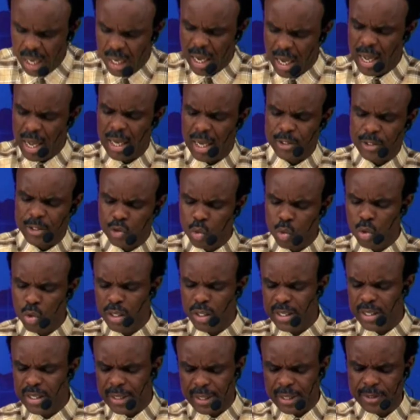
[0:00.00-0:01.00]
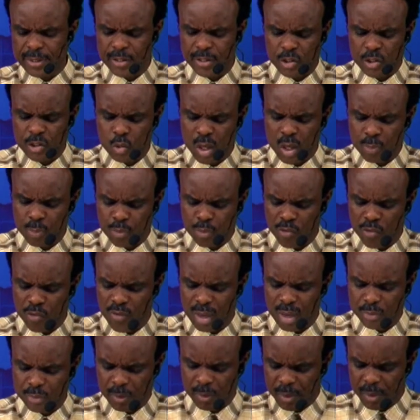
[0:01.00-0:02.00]
uh, to increase his wealth.
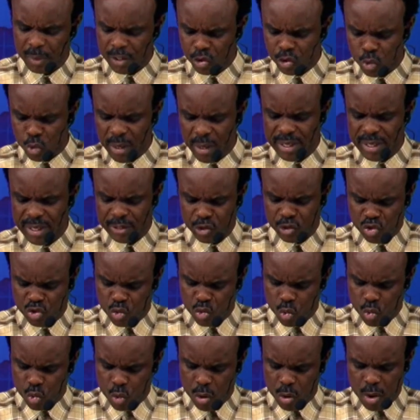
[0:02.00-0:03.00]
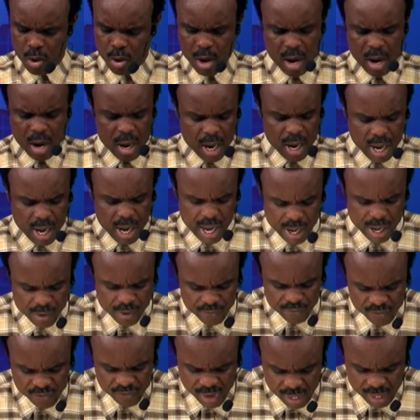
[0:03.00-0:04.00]
Proverbs chapter twenty-two
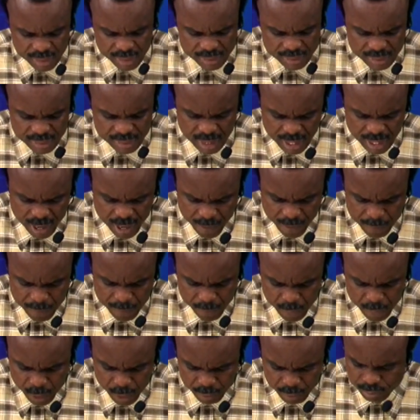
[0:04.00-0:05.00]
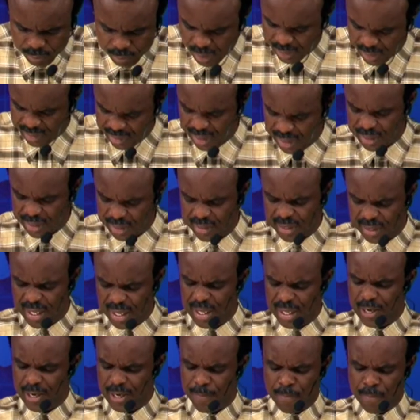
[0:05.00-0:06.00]
uh, verse uh, number
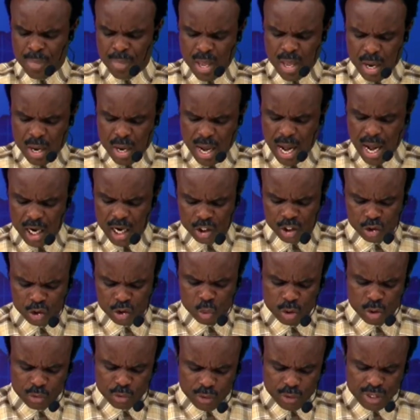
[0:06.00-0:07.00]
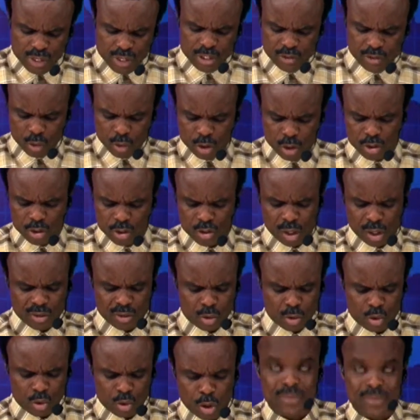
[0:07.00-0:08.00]
sixteen. I just want to read it so you
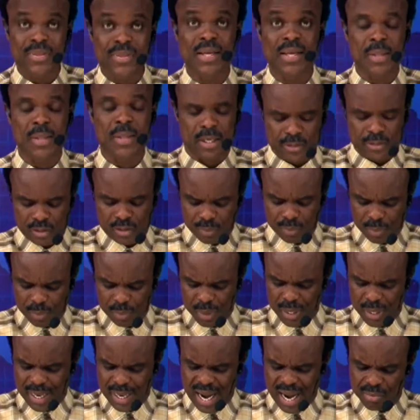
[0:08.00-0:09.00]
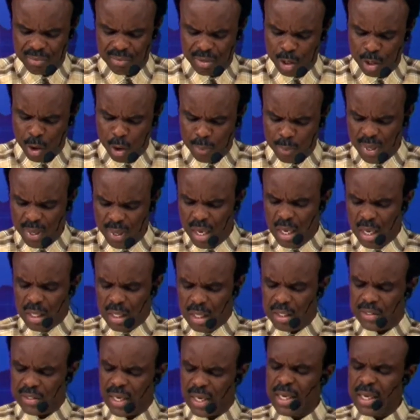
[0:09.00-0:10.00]
don't, you don't think that it's something that I made up.
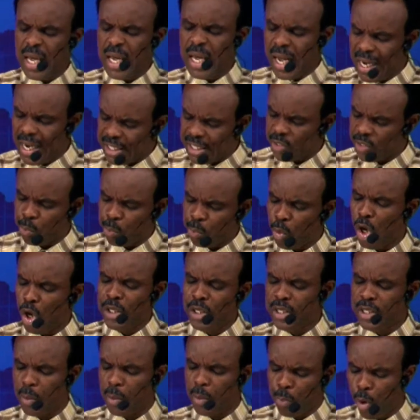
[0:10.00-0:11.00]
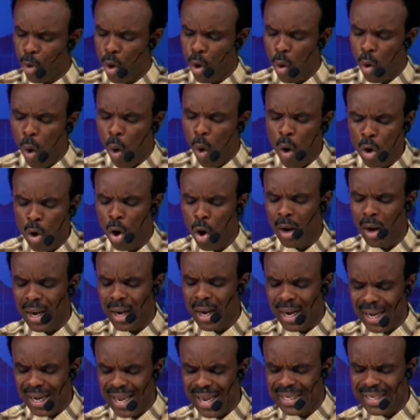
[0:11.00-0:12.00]
It said, "Exploit the poor
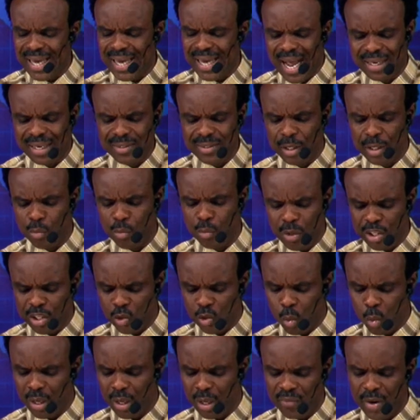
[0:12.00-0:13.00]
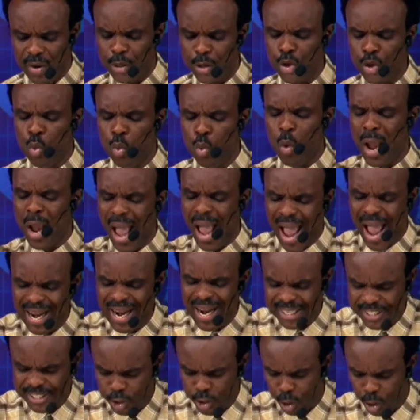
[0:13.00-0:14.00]
or gladhand the rich, whatever. You will
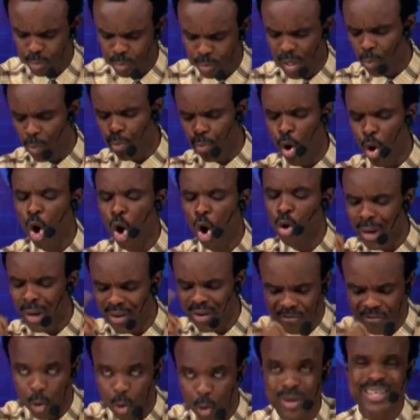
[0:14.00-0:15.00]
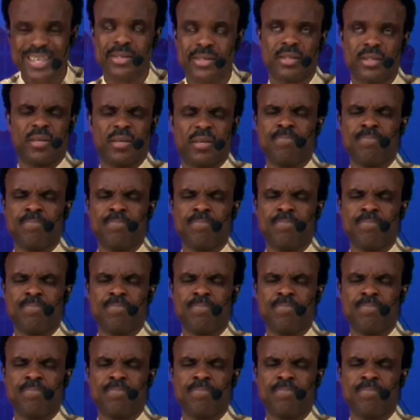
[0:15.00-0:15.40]
end up the poorer for it."